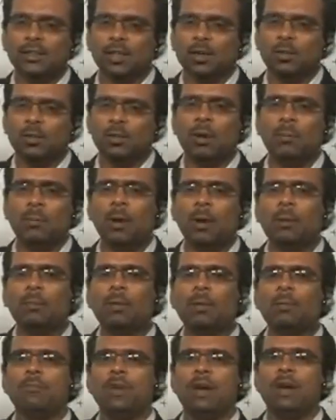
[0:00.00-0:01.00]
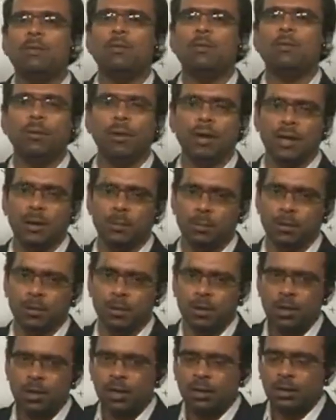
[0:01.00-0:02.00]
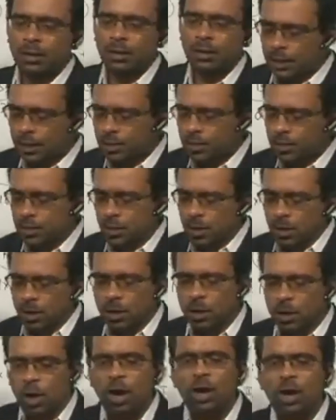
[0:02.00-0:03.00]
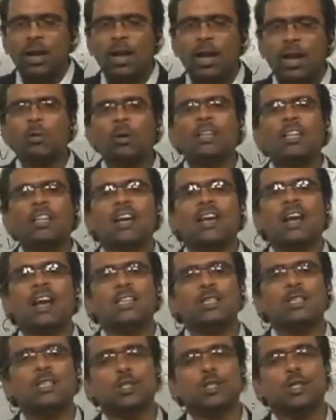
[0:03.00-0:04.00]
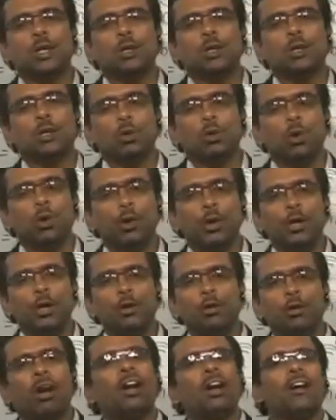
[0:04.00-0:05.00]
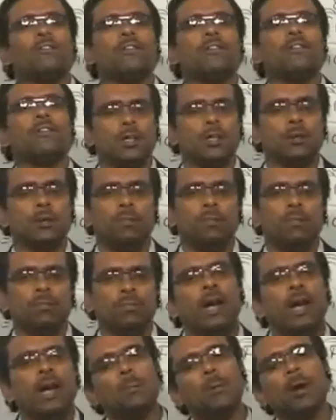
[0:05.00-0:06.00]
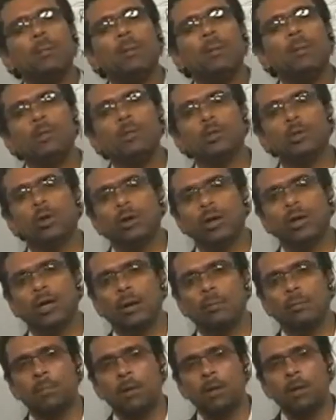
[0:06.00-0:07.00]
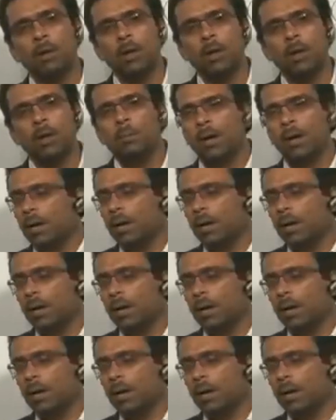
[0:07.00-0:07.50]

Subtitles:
That is, one problem we have overcome. That is not allowing the transistor to go into cutoff region. That problem is overcome.